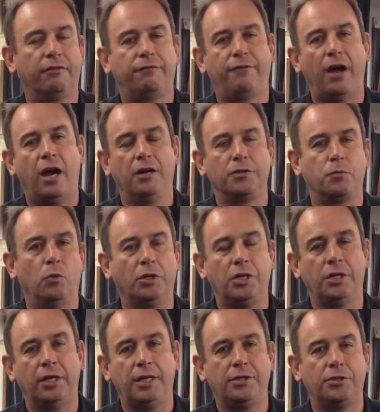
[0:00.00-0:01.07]
as far as what
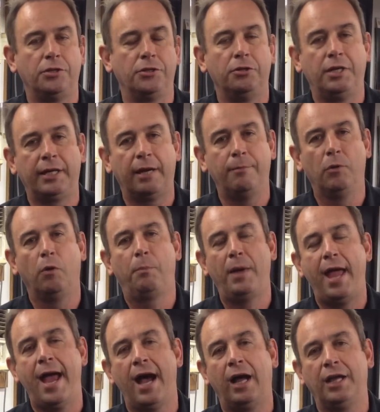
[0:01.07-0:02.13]
you need to do to get more
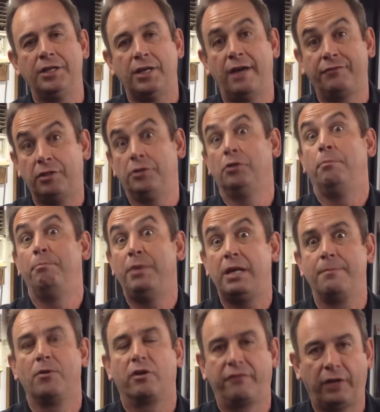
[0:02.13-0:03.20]
power, and you have to do
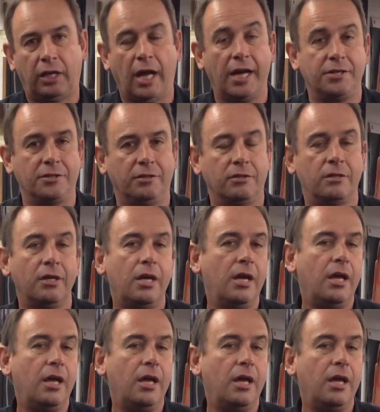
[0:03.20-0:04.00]
big modifications.